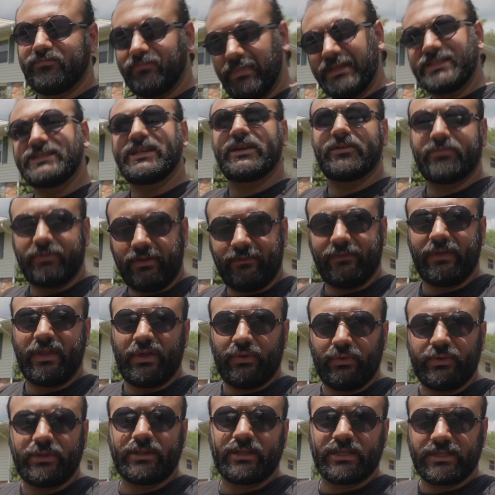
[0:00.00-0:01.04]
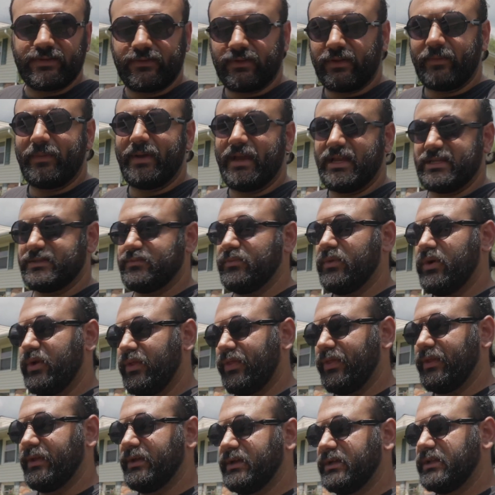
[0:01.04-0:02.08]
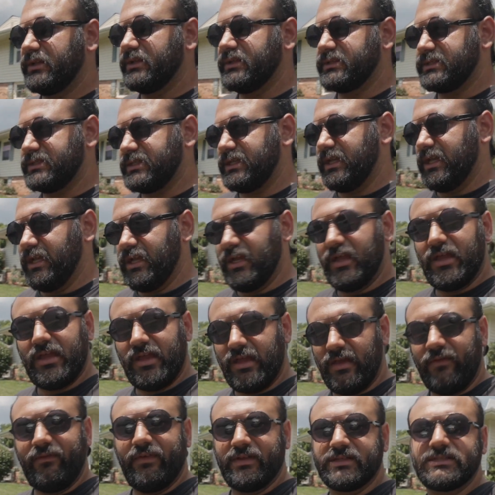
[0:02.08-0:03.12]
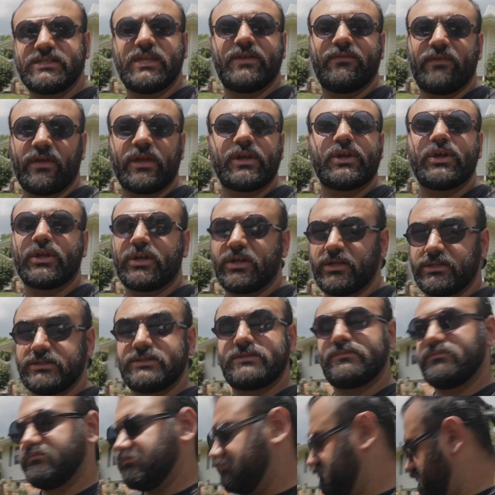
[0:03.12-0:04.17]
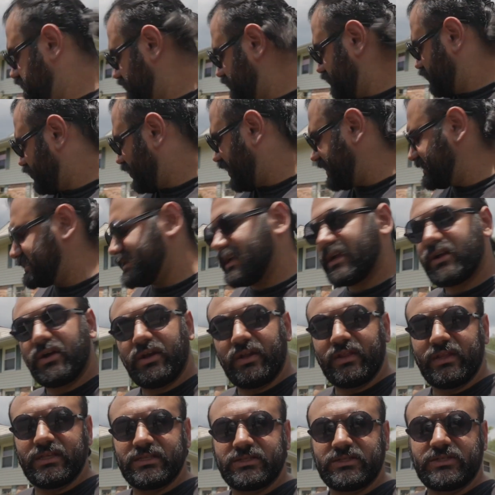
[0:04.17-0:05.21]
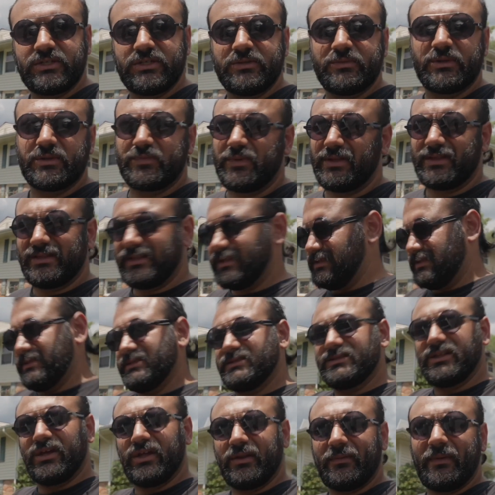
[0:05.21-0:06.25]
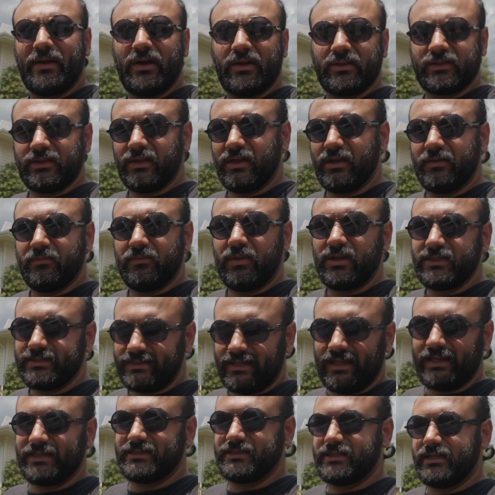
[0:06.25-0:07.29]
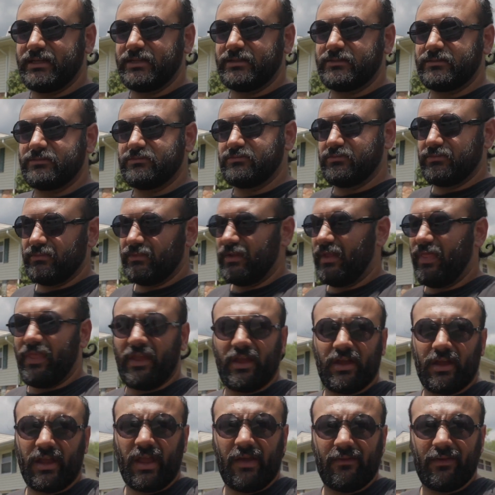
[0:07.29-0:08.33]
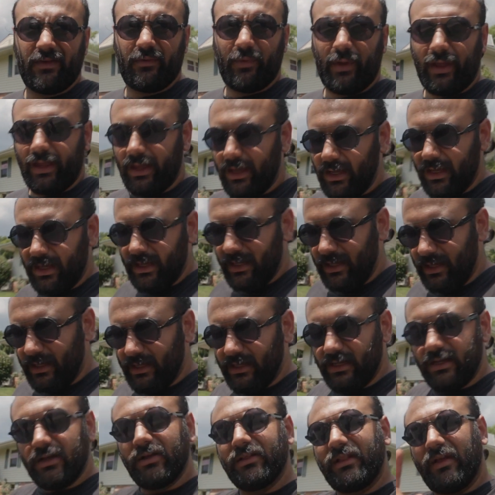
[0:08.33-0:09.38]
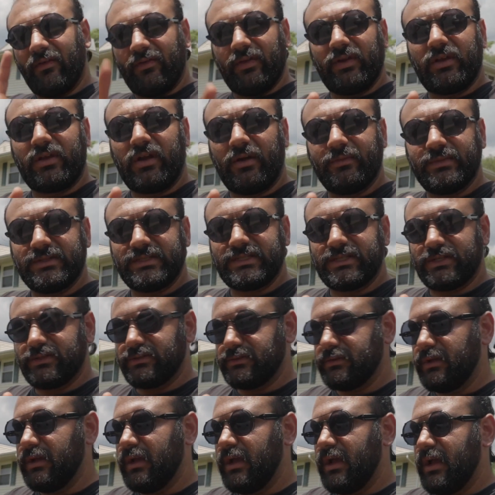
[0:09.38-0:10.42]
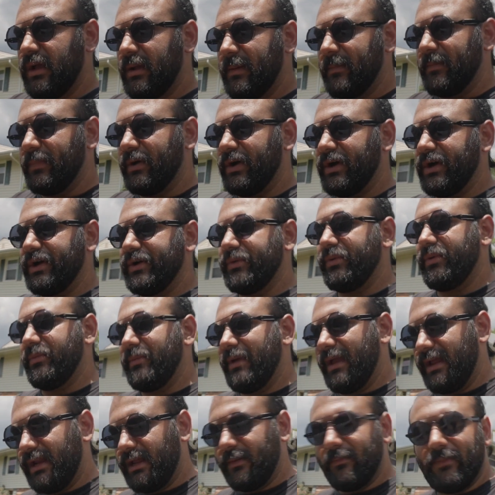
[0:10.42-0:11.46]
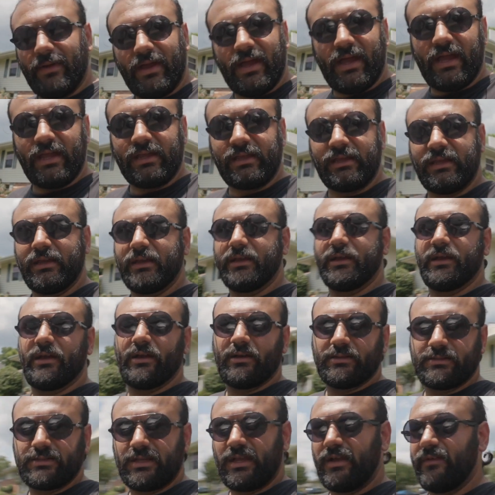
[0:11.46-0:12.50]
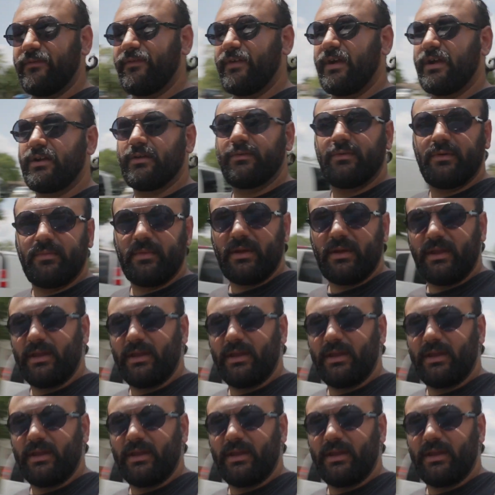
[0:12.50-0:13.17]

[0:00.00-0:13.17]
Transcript: basically reviewing this for the past month to see if it's even good, because price tag on it is too much. But this is not about the Mustang seat. I think I gave it away. That video coming soon. But we made it back. Also have Farrell with me